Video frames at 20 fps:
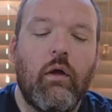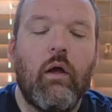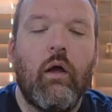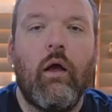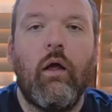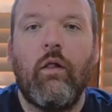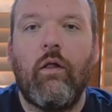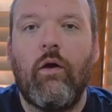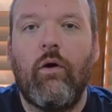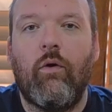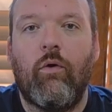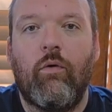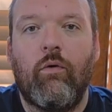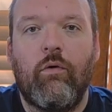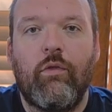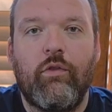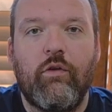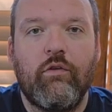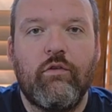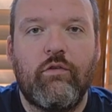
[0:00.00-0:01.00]
Hello,
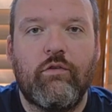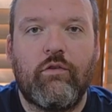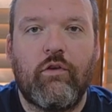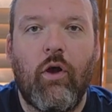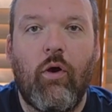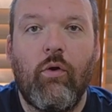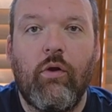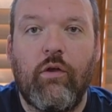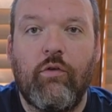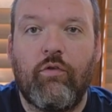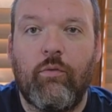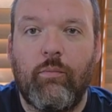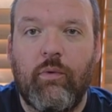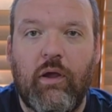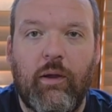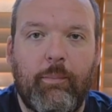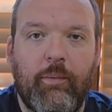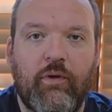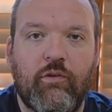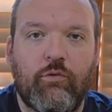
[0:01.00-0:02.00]
this is Cody from
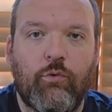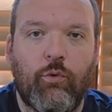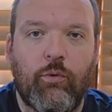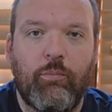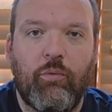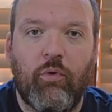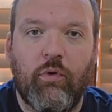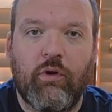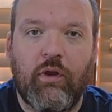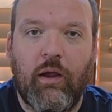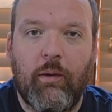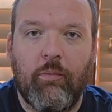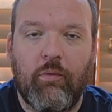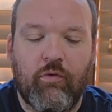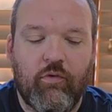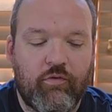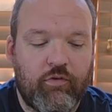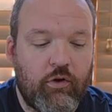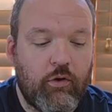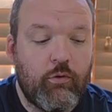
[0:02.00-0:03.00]
Keeping Score Board Gaming
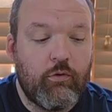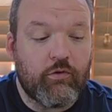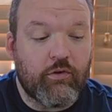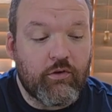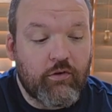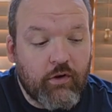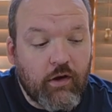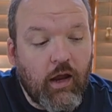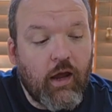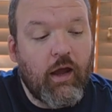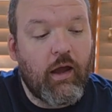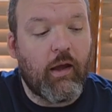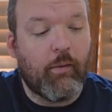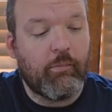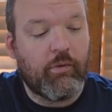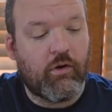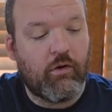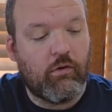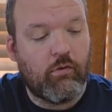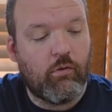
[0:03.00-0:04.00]
Reviews, and today
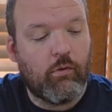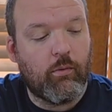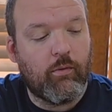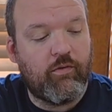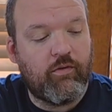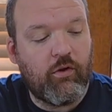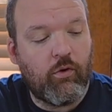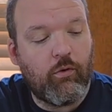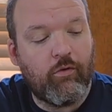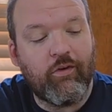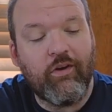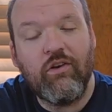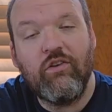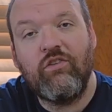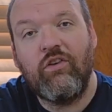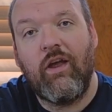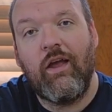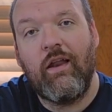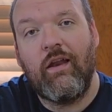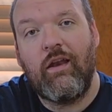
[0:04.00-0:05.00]
I'm going to do a review of
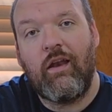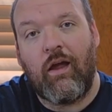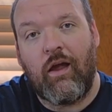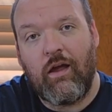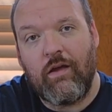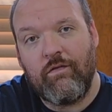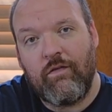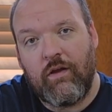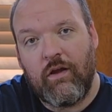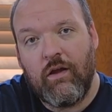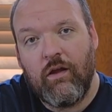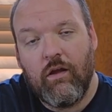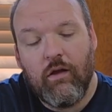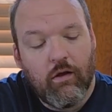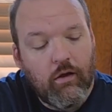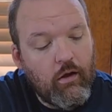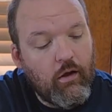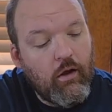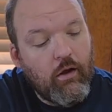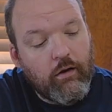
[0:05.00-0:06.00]
Enchanted Ivy.
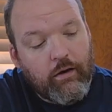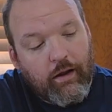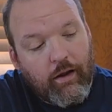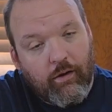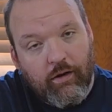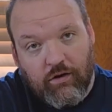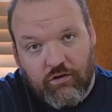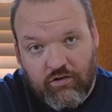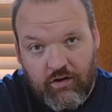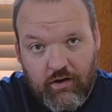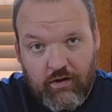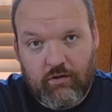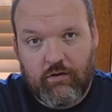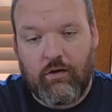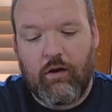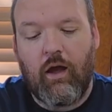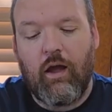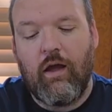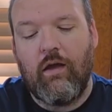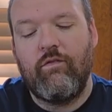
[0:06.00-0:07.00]
Now,
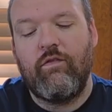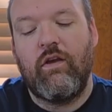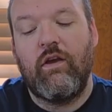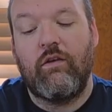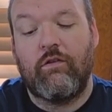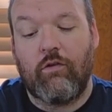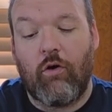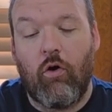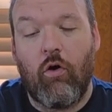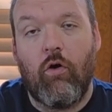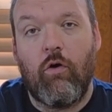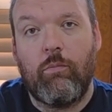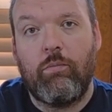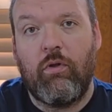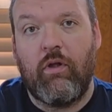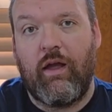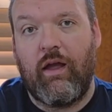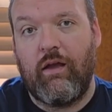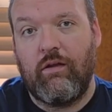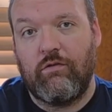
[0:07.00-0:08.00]
Enchanted Ivy is
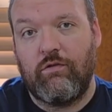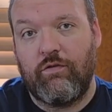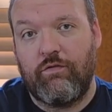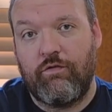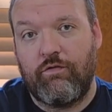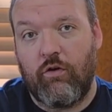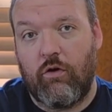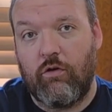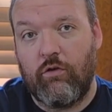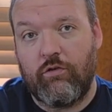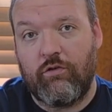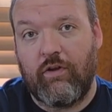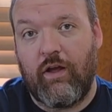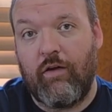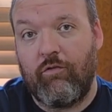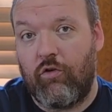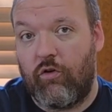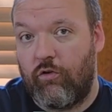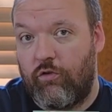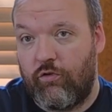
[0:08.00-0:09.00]
Allplay's first
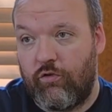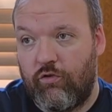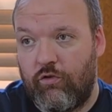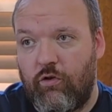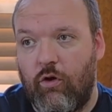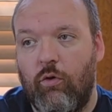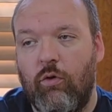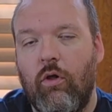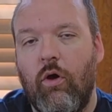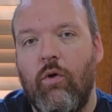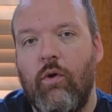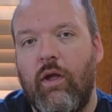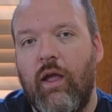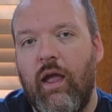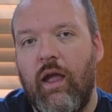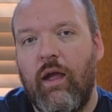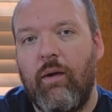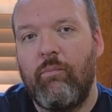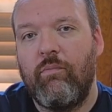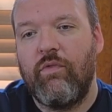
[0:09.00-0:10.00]
ever solo
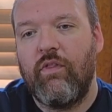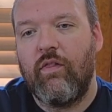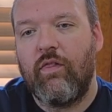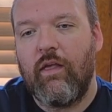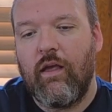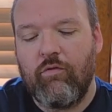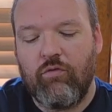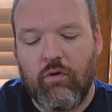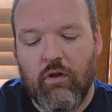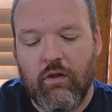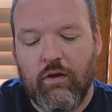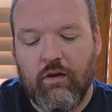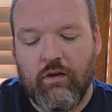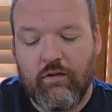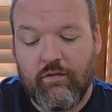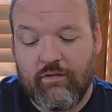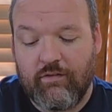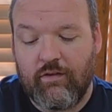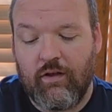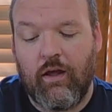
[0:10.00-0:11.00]
game that they've
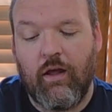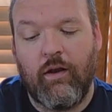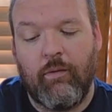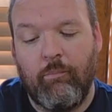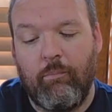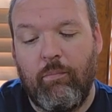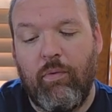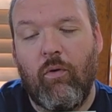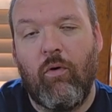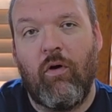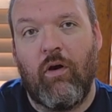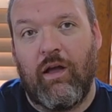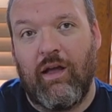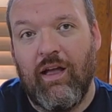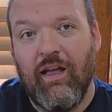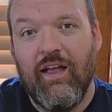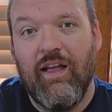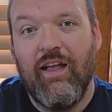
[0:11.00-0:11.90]
released, and boy,